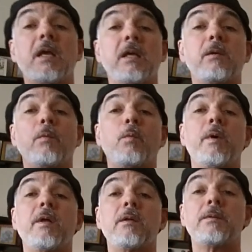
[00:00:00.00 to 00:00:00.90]
it
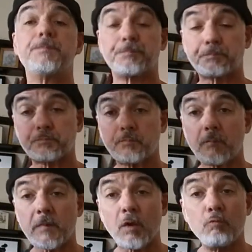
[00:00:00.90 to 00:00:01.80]
will
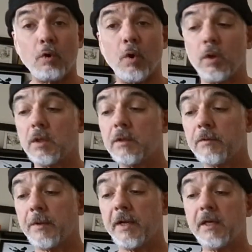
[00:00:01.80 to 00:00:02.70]
roll,
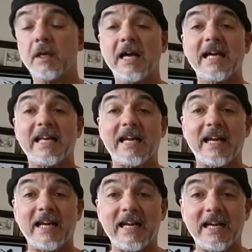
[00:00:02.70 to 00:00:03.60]
right?
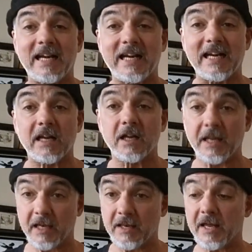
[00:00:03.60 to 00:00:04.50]
Rrr,
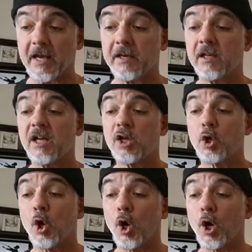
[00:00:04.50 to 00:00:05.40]
like that.
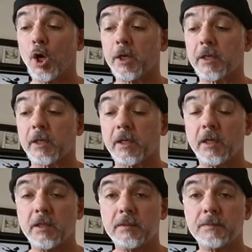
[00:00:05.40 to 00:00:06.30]

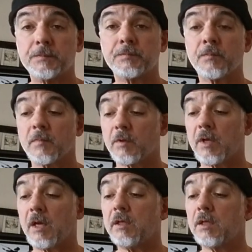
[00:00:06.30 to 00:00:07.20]
Cor.
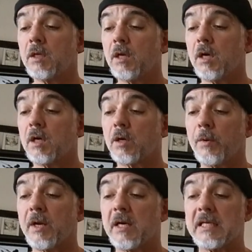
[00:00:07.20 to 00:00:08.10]
Okay,
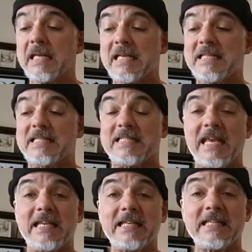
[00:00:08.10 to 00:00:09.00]
going on.
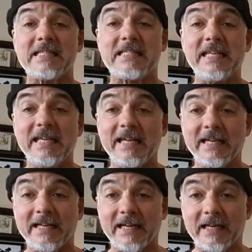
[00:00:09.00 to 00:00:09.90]

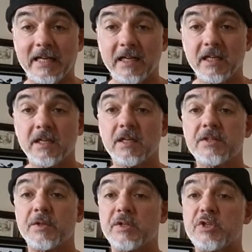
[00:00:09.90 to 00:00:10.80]
Sentir.
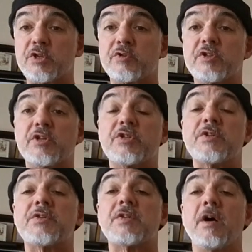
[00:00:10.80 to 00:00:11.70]
So this
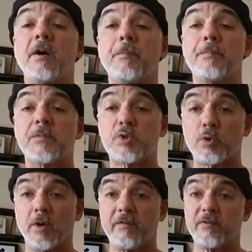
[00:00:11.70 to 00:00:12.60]
is
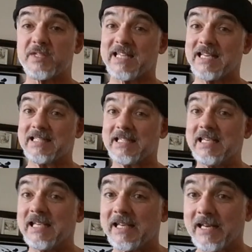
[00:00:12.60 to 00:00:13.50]
short for
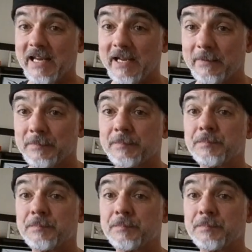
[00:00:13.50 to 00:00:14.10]
sentire,